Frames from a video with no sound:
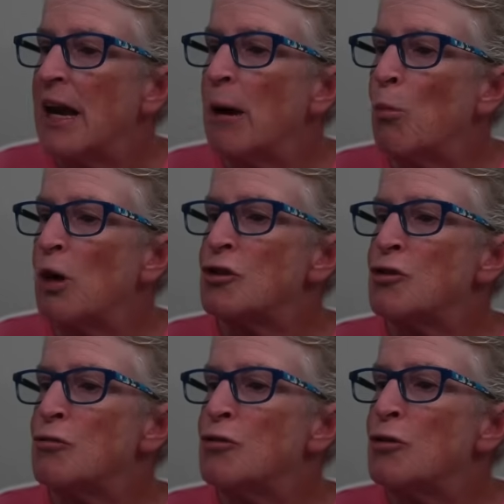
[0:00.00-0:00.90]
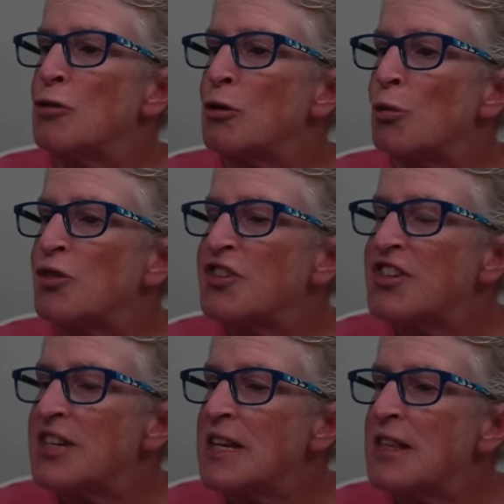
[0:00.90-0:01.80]
and once you do, you'll
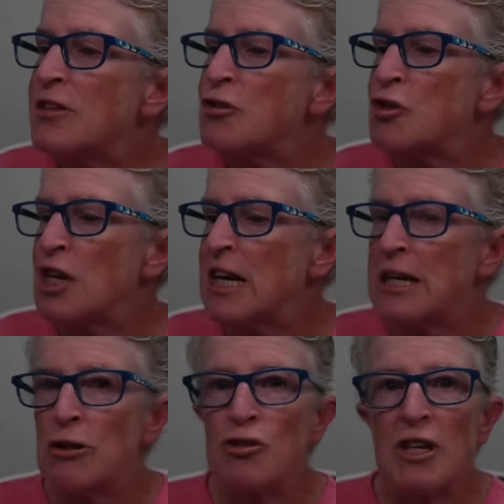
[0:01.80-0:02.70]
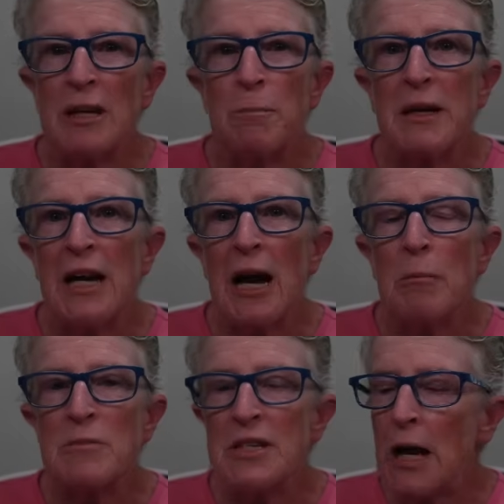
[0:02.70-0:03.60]
see the change. It
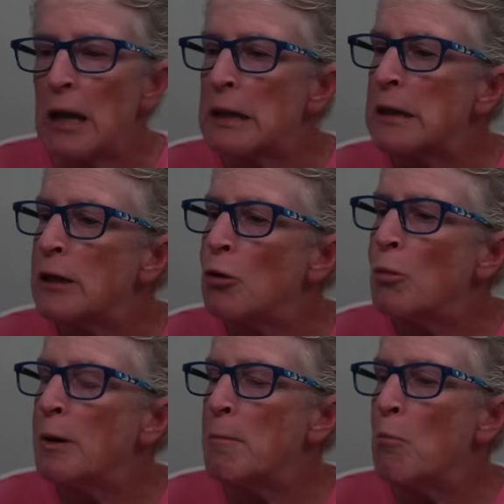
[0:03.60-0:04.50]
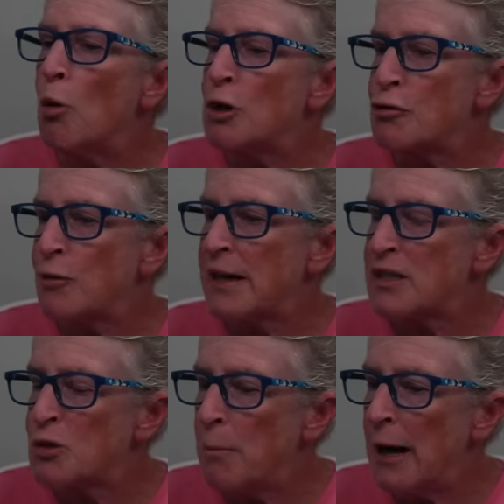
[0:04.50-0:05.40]
becomes a little bit more
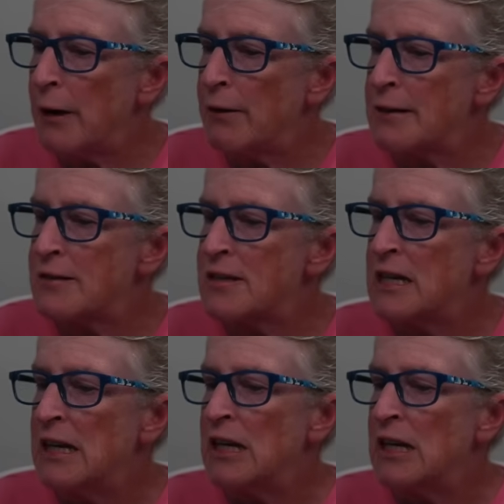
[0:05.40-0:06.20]
transparent.